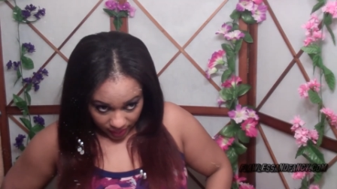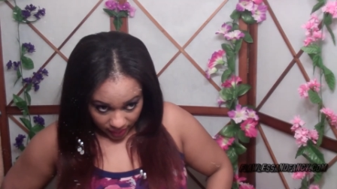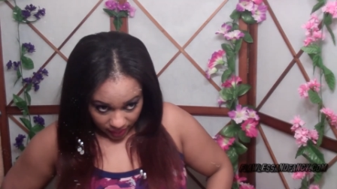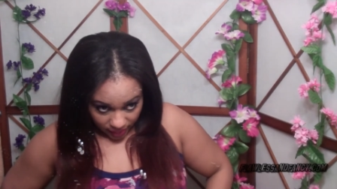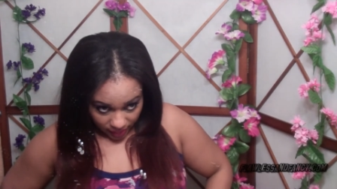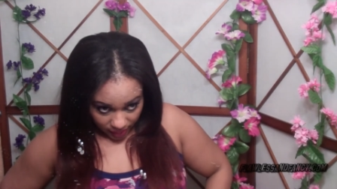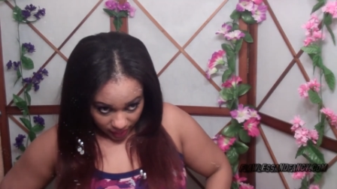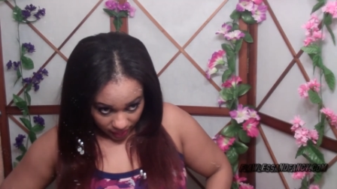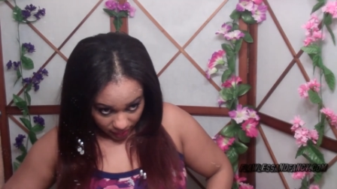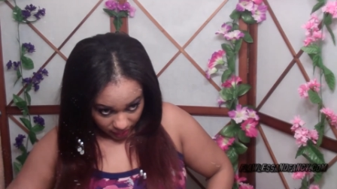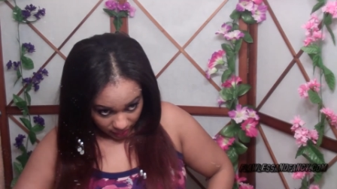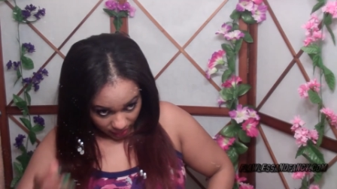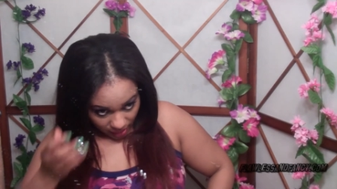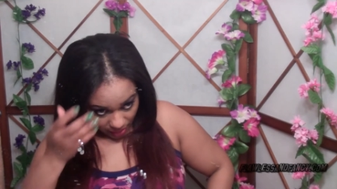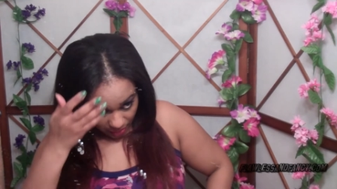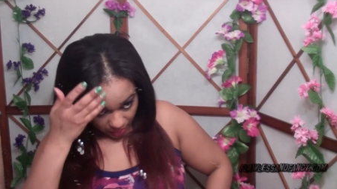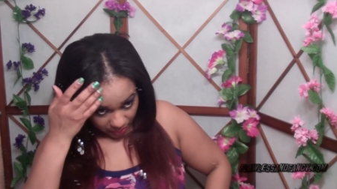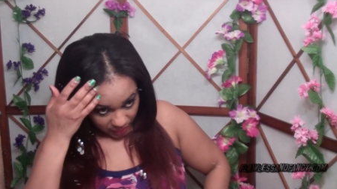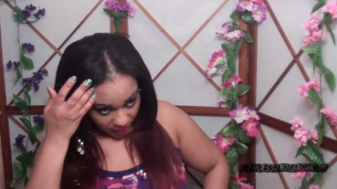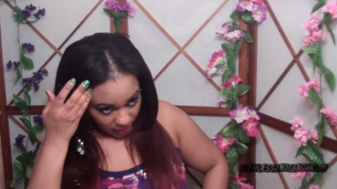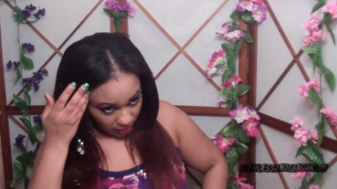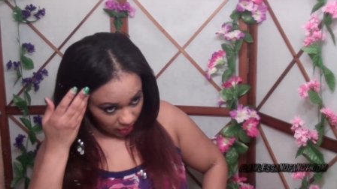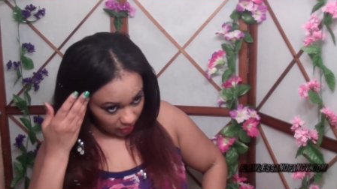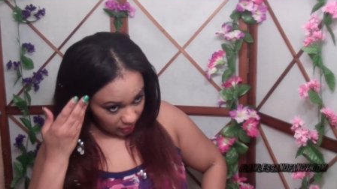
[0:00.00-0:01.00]
there, how
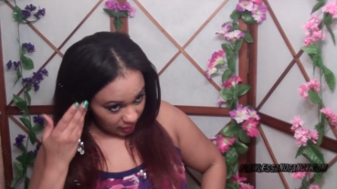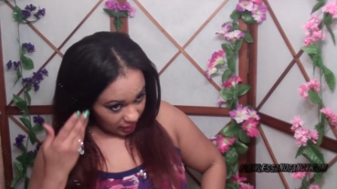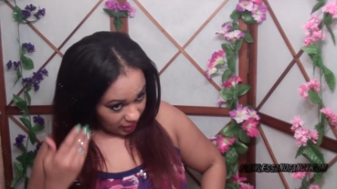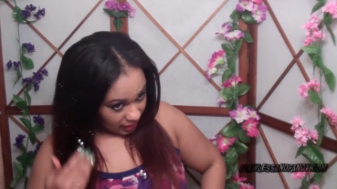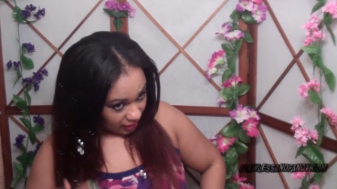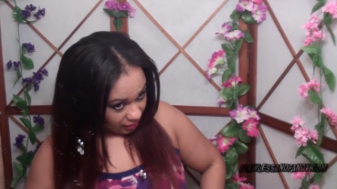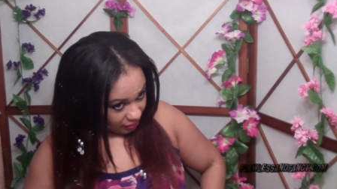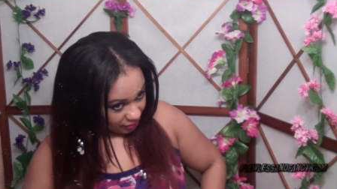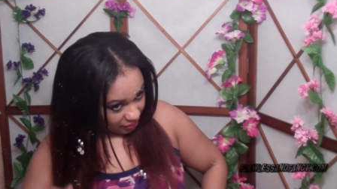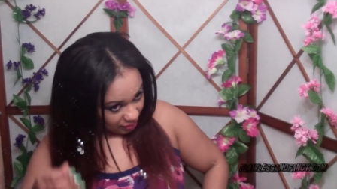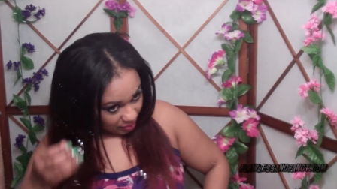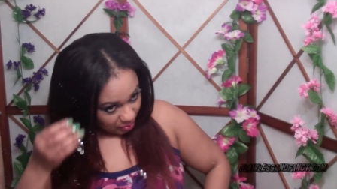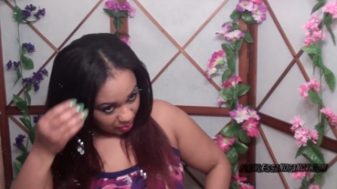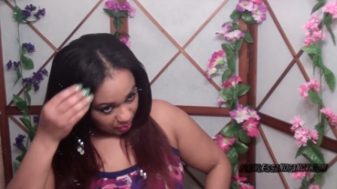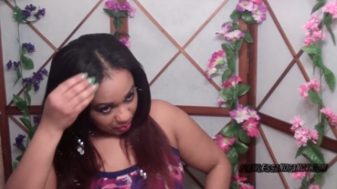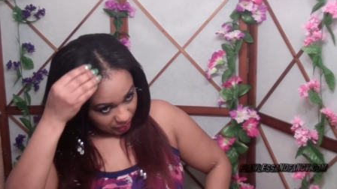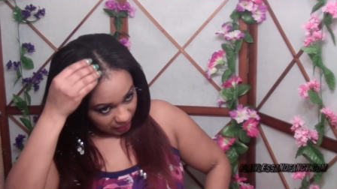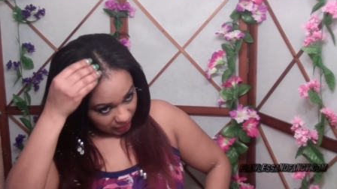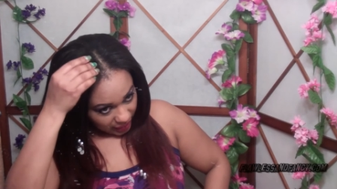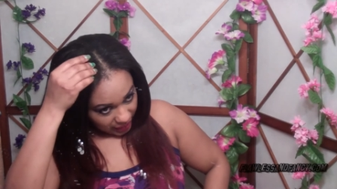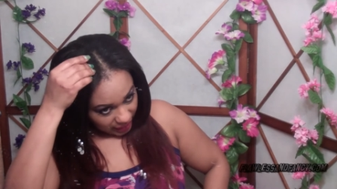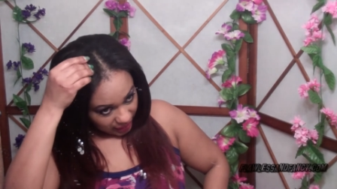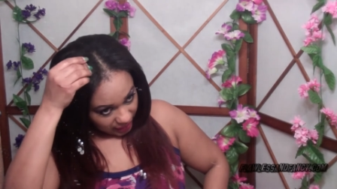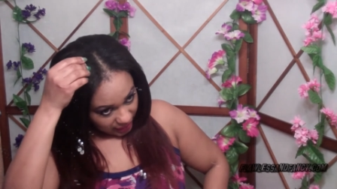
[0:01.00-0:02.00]
are we going there from
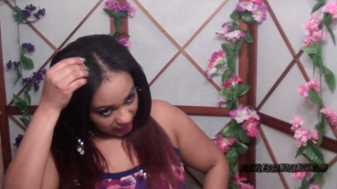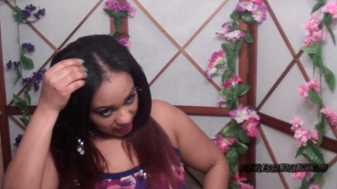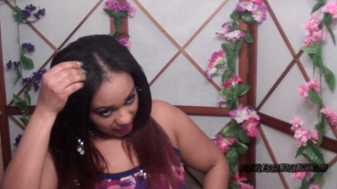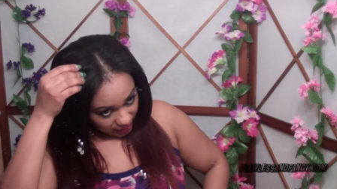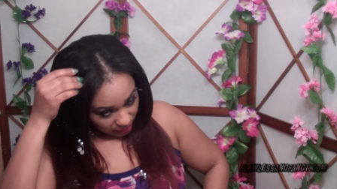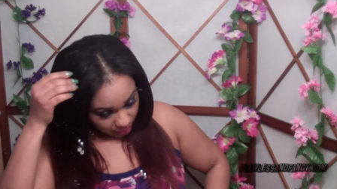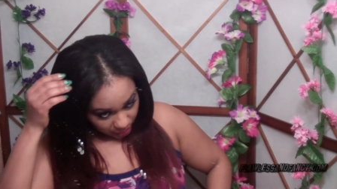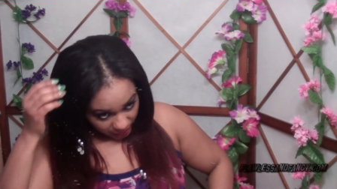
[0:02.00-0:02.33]
blending?